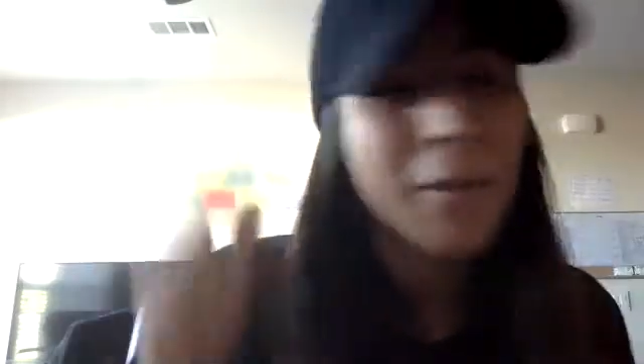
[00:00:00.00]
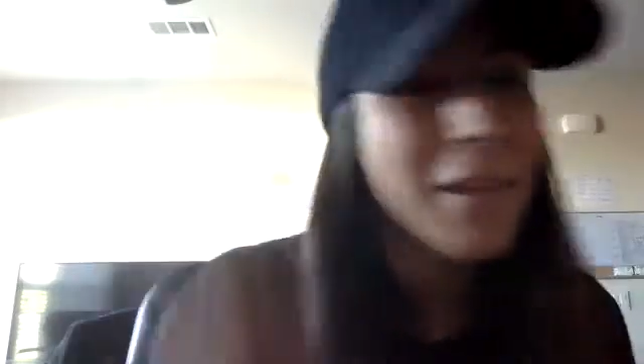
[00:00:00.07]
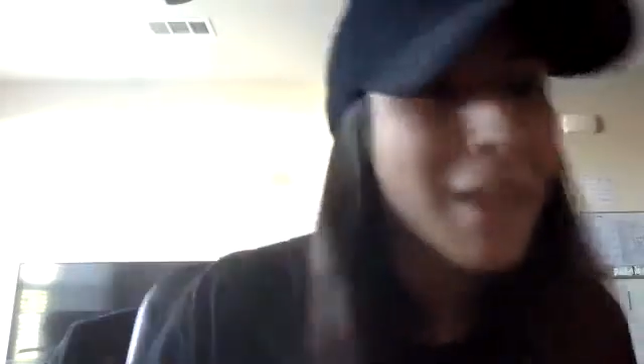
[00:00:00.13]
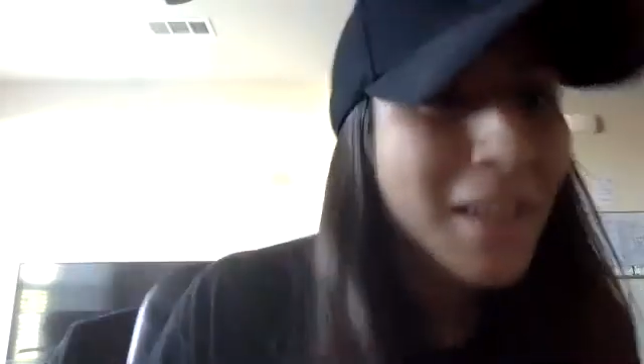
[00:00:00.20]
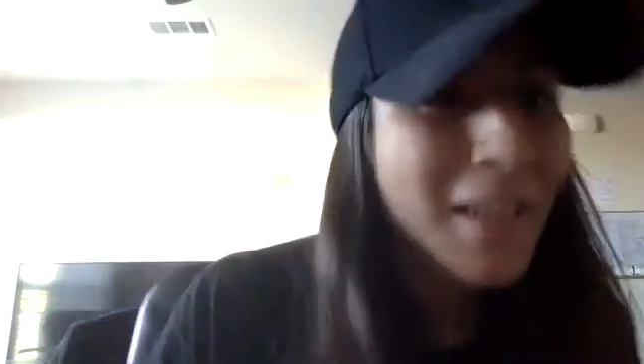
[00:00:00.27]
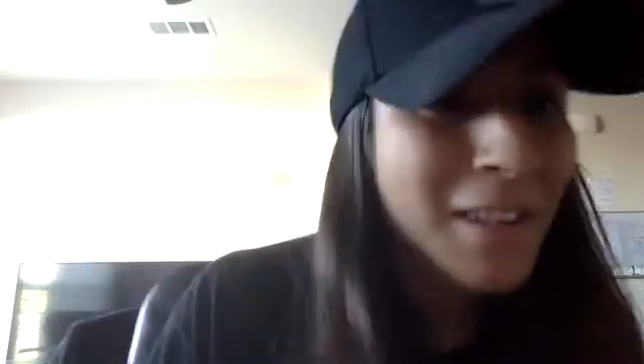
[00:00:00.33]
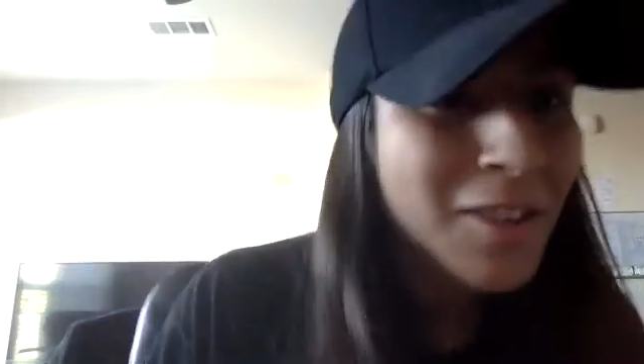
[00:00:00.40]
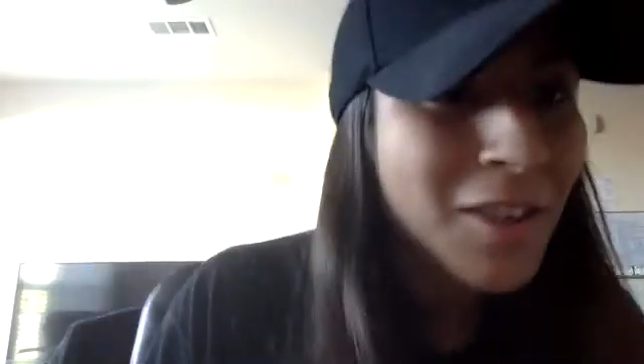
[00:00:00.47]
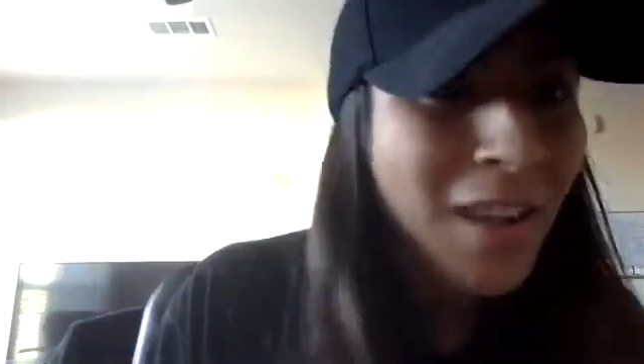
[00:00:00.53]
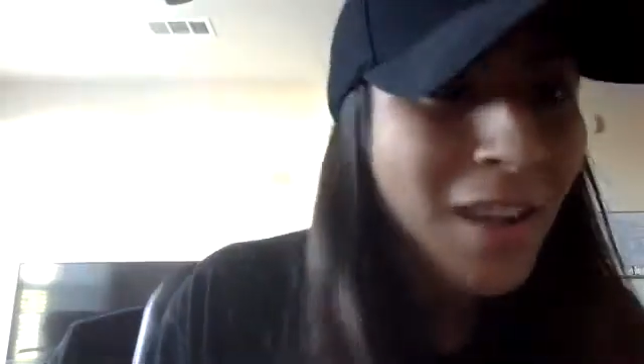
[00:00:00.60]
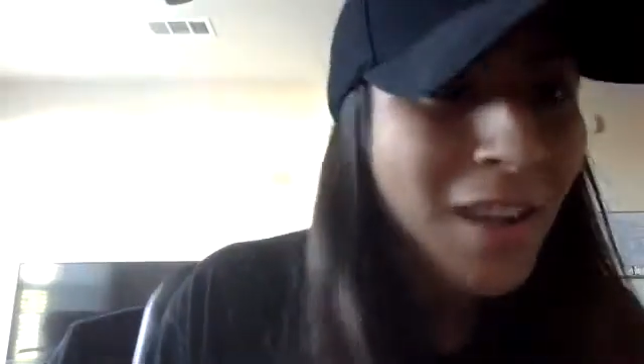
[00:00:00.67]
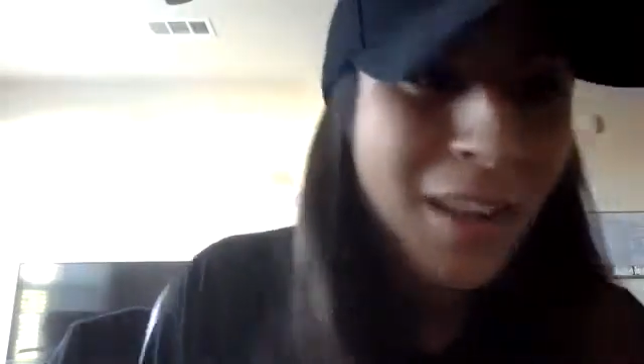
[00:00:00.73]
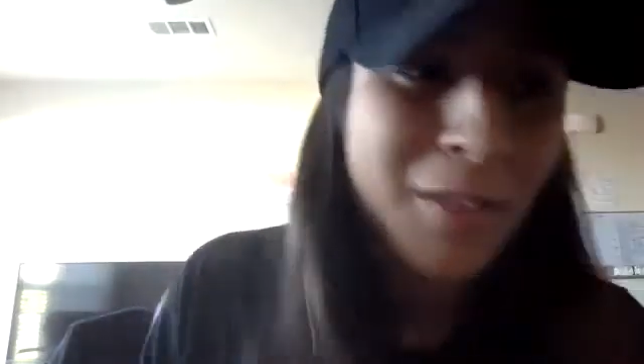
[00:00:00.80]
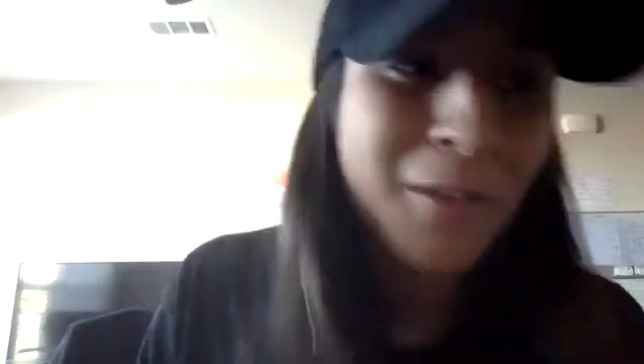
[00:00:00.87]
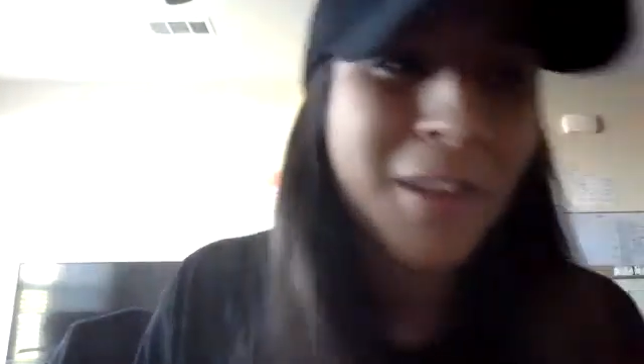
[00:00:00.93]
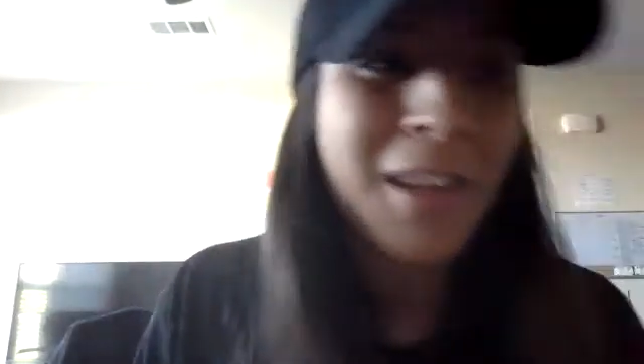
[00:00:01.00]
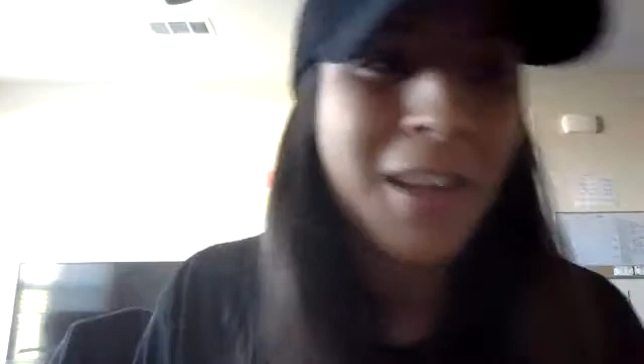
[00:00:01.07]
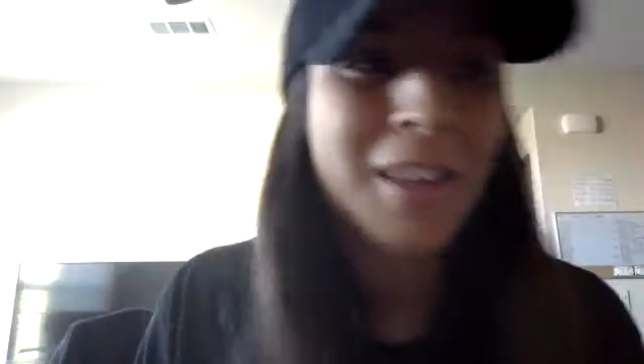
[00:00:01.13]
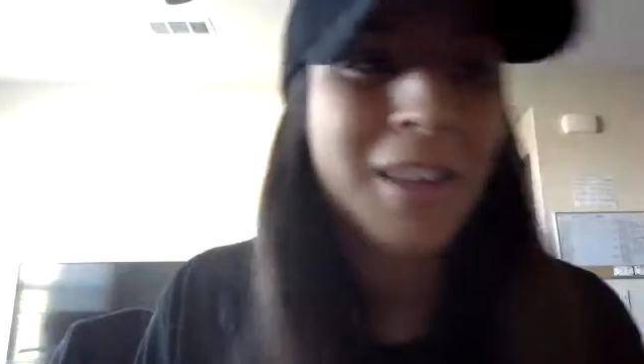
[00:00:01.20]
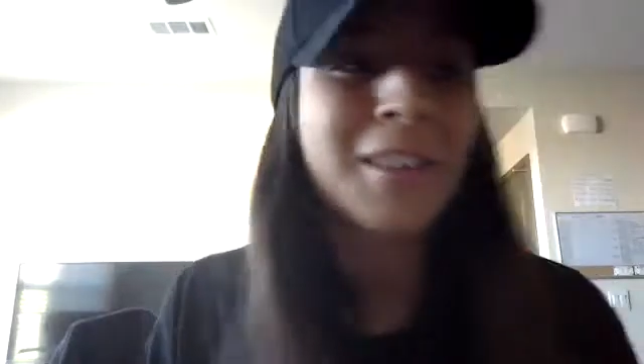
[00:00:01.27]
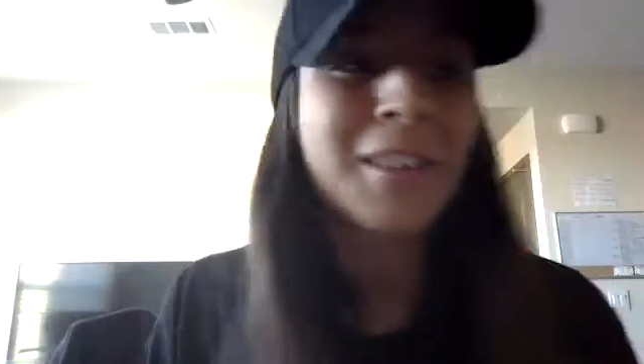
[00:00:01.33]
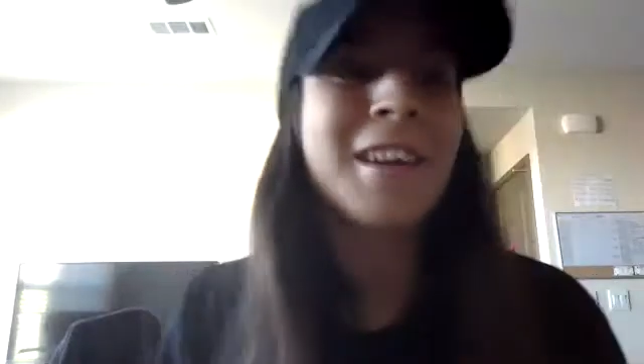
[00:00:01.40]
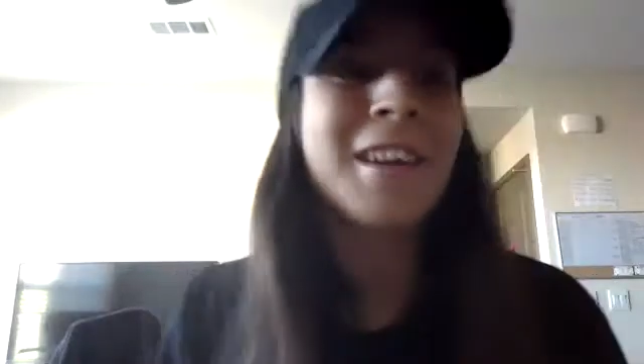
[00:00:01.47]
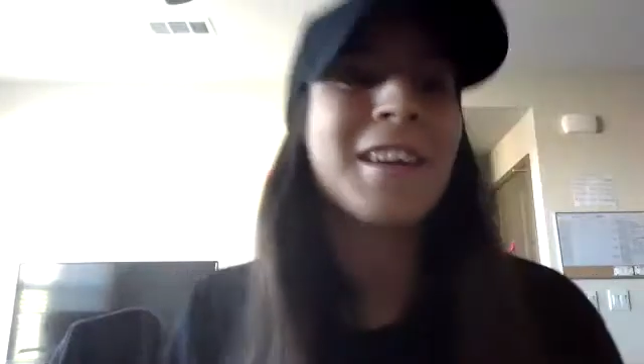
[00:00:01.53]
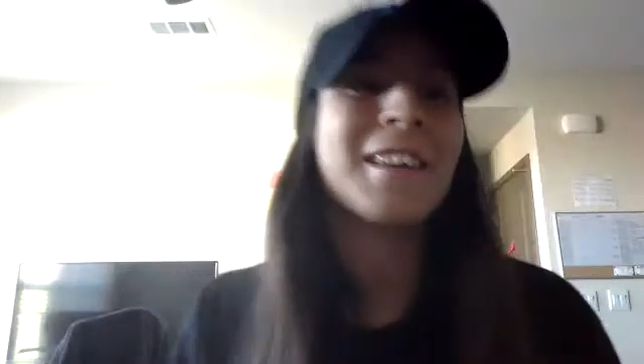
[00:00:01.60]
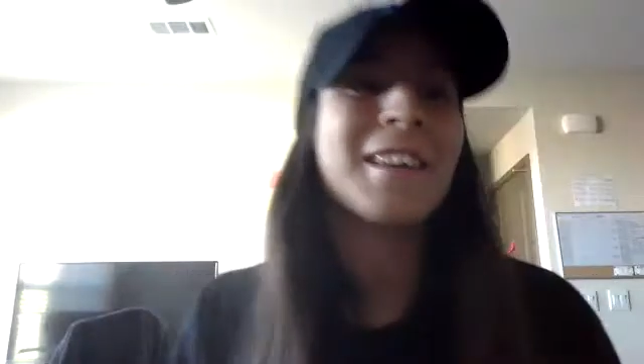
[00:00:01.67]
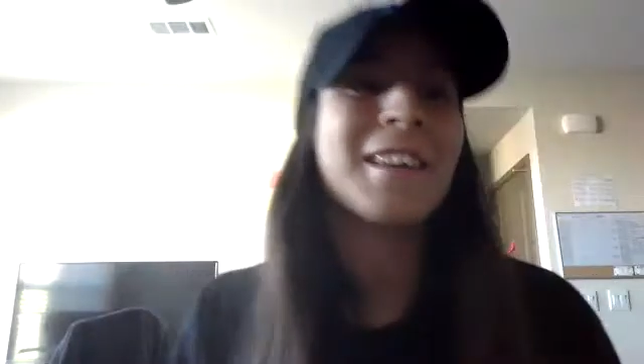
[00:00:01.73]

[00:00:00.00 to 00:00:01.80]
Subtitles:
nuggets she has for you guys. All right.